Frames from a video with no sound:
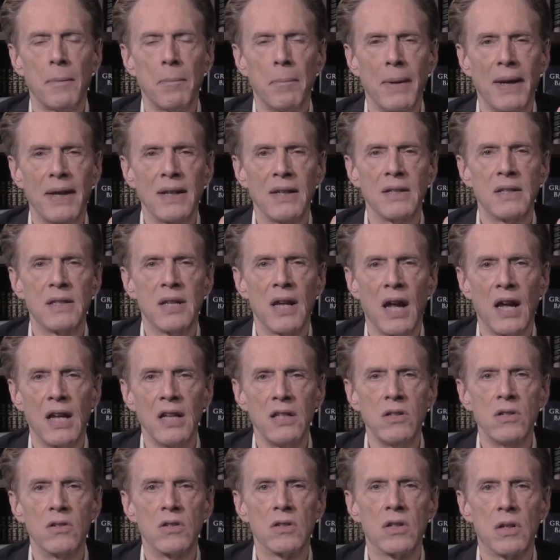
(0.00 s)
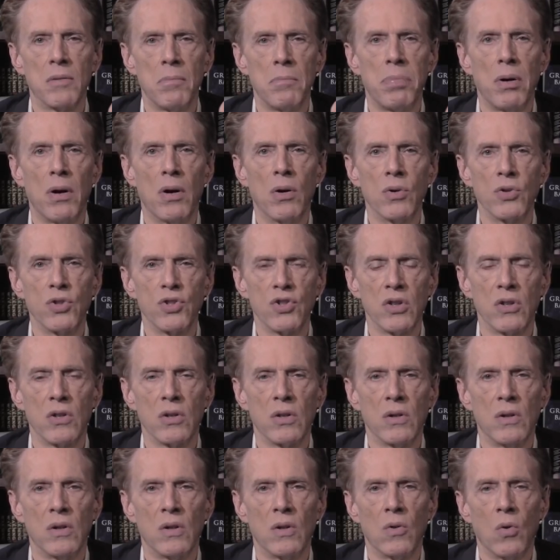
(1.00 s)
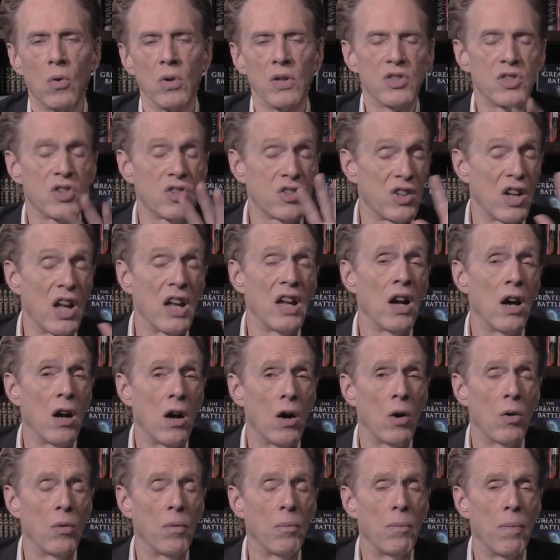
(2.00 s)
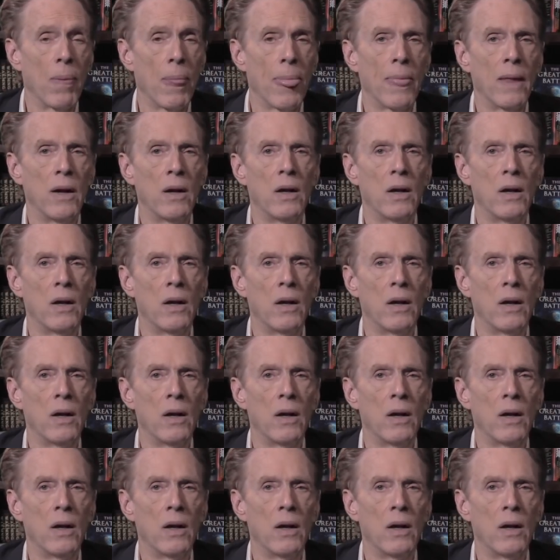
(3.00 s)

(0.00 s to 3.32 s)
Maintain your composure or stay home.